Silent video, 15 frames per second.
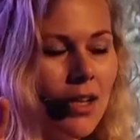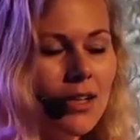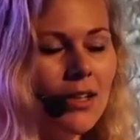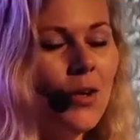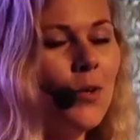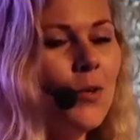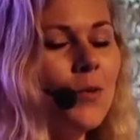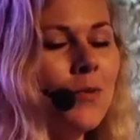
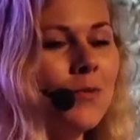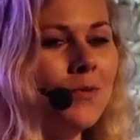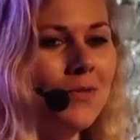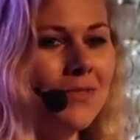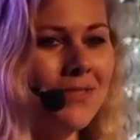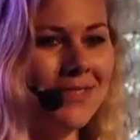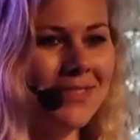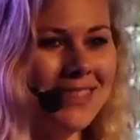No.
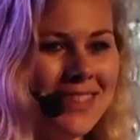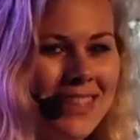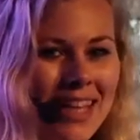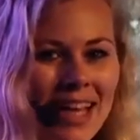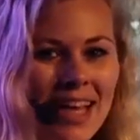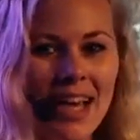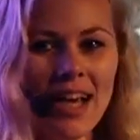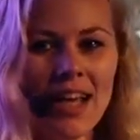
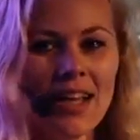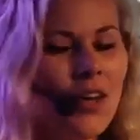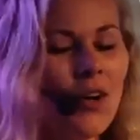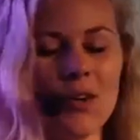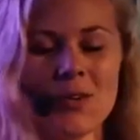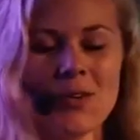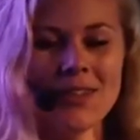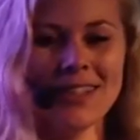
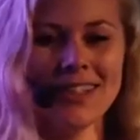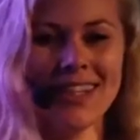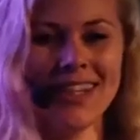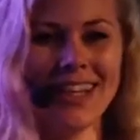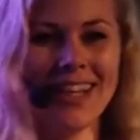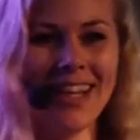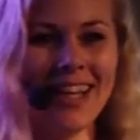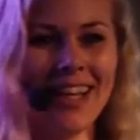No.
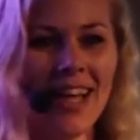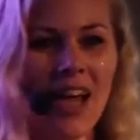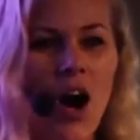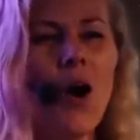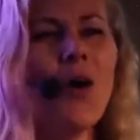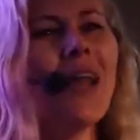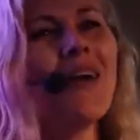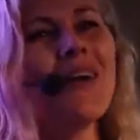
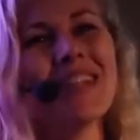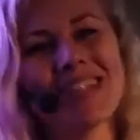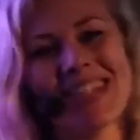Oh, now you're